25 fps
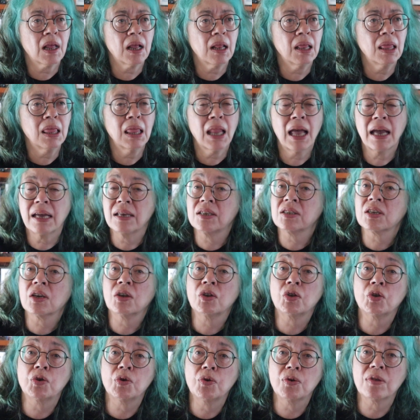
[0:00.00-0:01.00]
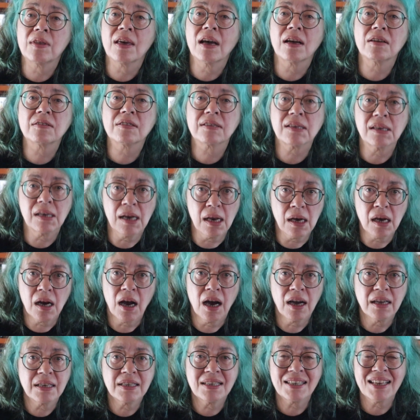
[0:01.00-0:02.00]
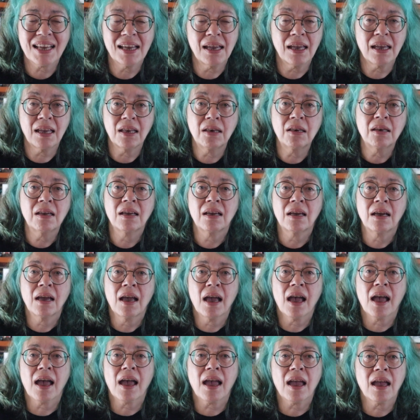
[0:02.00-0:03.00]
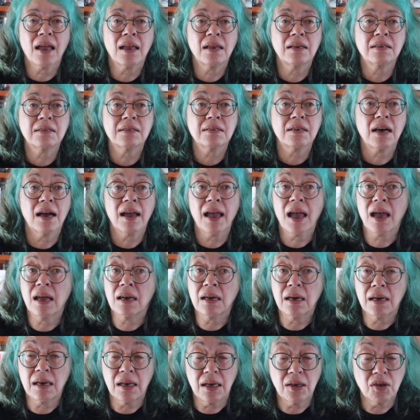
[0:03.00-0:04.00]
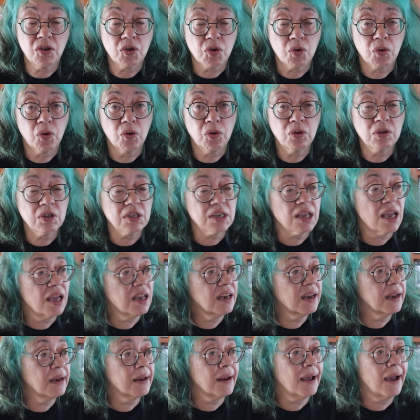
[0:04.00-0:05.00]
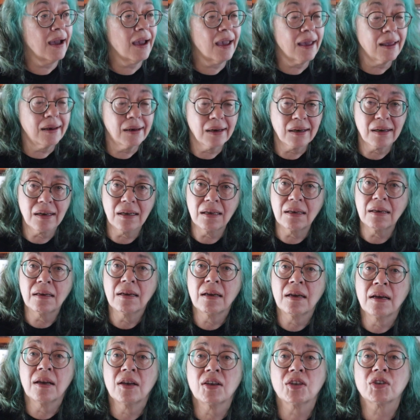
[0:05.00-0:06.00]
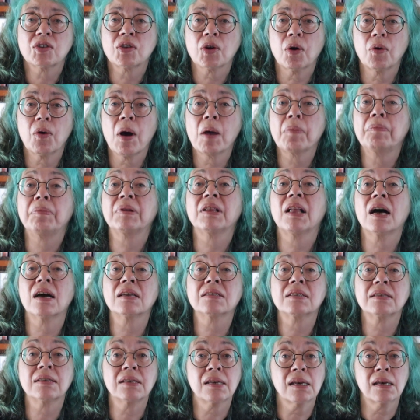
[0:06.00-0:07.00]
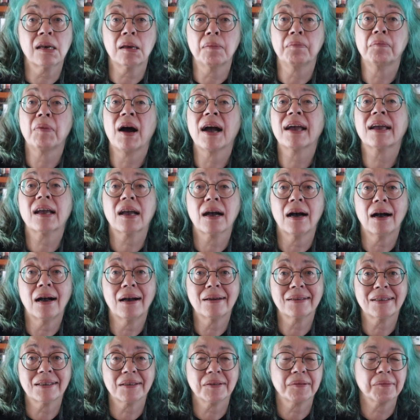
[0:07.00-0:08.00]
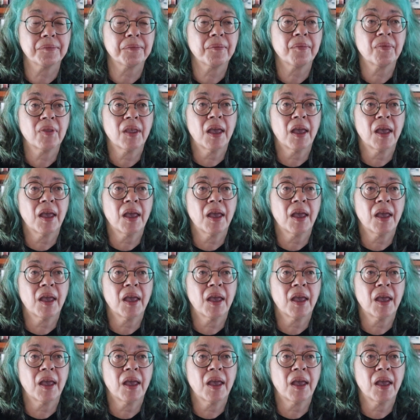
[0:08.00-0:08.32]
late 2019, and I had it indoors and it hated it, so I planted it in my garden.